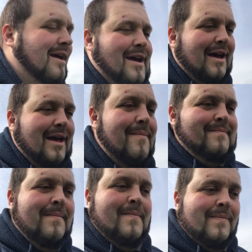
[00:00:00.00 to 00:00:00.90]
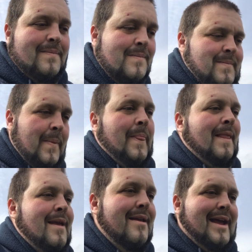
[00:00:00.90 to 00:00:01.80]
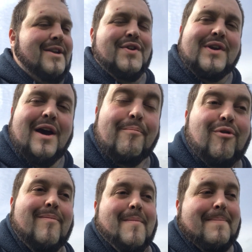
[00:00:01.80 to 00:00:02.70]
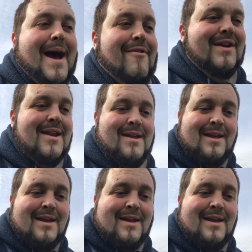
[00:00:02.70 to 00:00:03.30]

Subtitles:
They do get a proper battering.